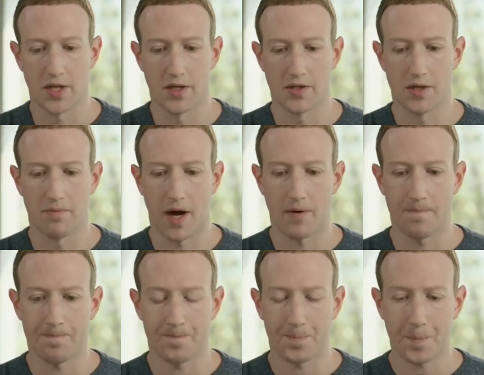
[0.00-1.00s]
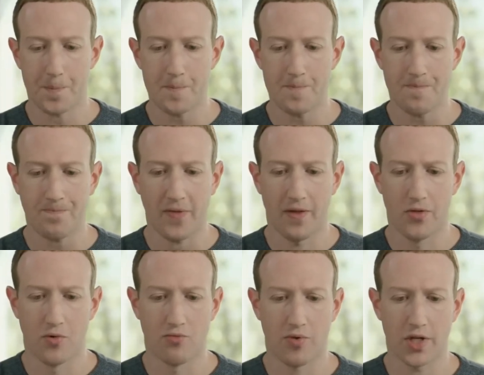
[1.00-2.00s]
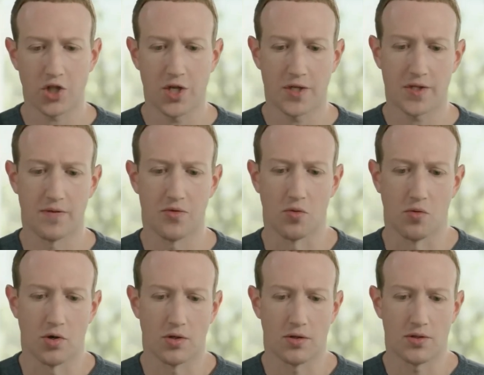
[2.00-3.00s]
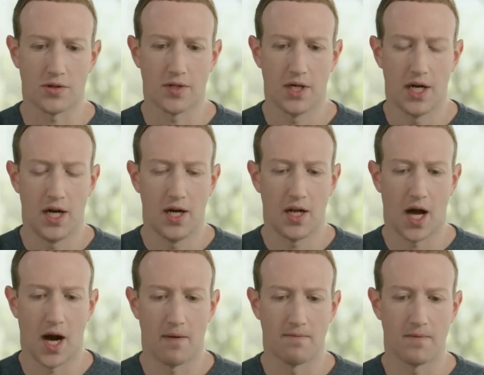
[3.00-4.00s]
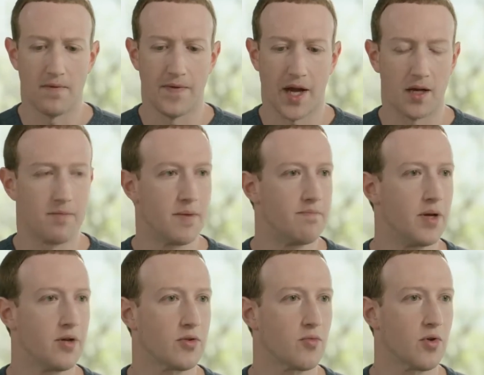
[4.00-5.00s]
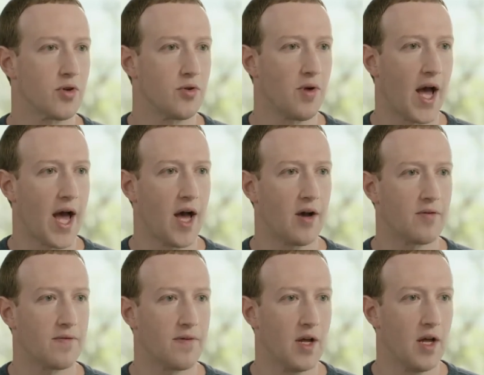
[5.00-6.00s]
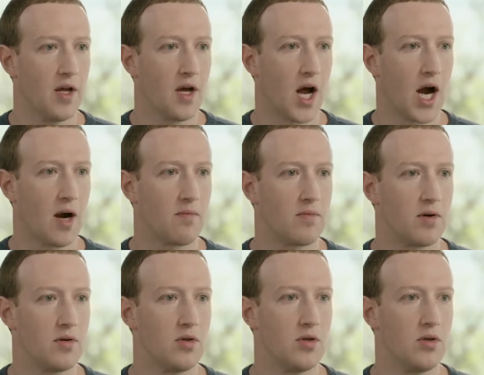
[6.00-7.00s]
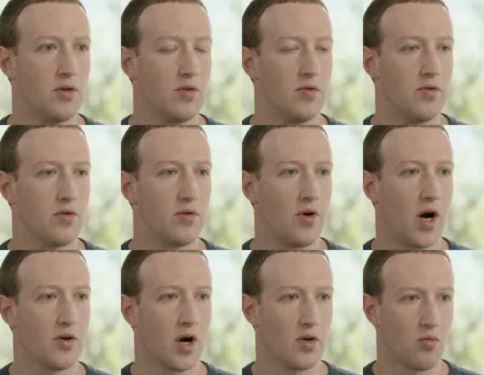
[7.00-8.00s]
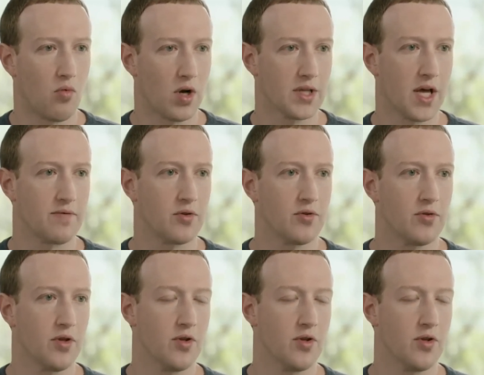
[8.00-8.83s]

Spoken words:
is about the richness of the world that can be built, where you have, on one level,